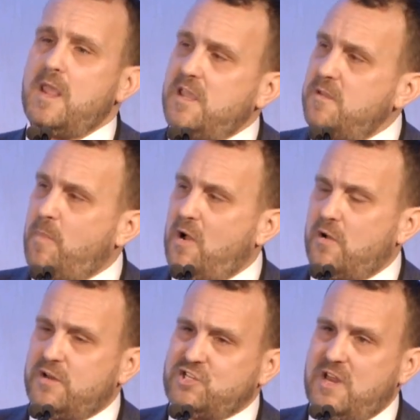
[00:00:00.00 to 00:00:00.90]
In
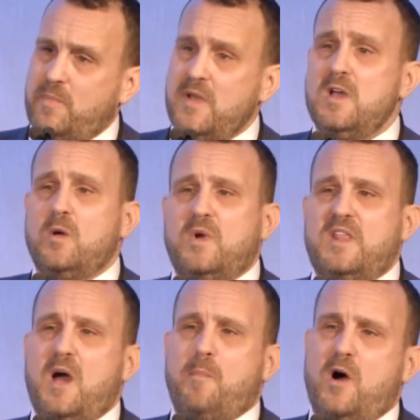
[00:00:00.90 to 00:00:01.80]
partnership with
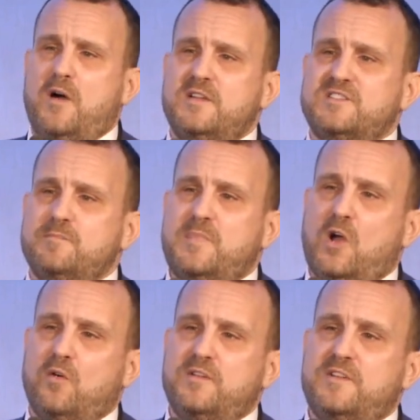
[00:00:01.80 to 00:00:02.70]
our partners and
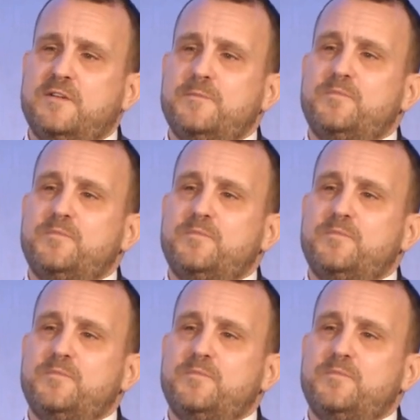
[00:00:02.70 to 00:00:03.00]
beyond,